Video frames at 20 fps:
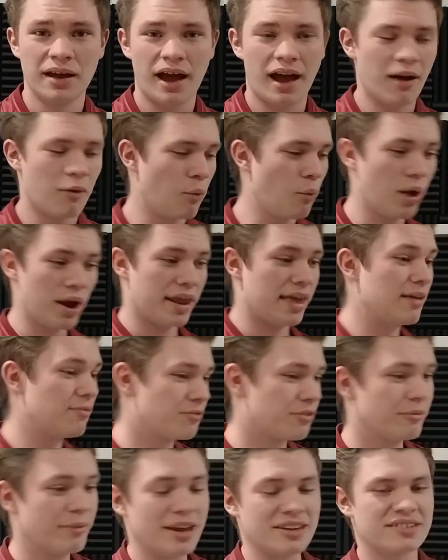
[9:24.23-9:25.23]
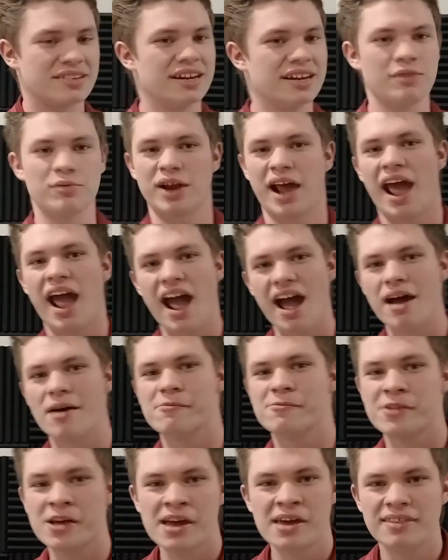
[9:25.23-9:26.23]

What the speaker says: What information he would have